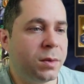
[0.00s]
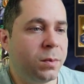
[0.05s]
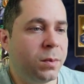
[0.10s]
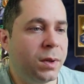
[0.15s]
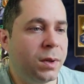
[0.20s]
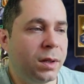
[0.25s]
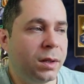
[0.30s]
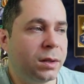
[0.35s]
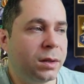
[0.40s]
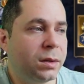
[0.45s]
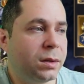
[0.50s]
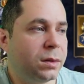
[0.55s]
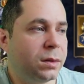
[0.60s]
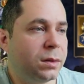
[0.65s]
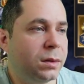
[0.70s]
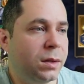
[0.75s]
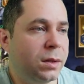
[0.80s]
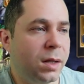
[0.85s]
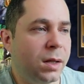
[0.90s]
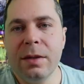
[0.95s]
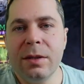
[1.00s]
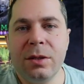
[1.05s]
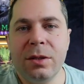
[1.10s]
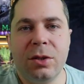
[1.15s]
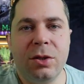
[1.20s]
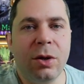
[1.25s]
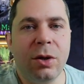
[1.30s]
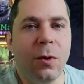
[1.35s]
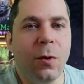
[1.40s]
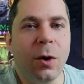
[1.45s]
But yeah,
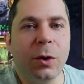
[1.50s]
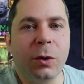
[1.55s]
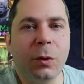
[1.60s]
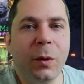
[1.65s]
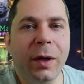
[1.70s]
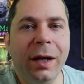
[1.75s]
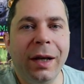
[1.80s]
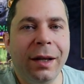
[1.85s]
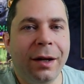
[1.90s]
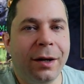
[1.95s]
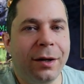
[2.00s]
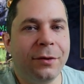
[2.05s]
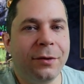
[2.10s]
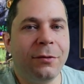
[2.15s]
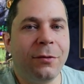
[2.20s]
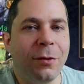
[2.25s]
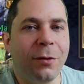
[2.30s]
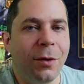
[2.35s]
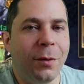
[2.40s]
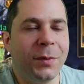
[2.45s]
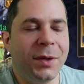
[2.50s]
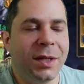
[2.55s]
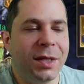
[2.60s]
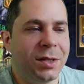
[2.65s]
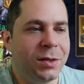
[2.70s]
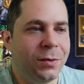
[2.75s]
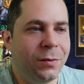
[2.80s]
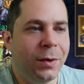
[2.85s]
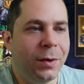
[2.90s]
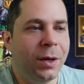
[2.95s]
so what we learned from
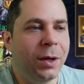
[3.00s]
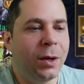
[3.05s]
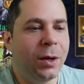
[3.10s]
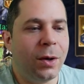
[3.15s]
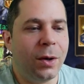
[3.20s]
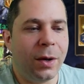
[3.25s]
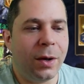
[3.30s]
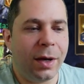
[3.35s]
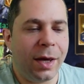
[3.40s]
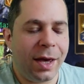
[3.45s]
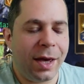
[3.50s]
this video,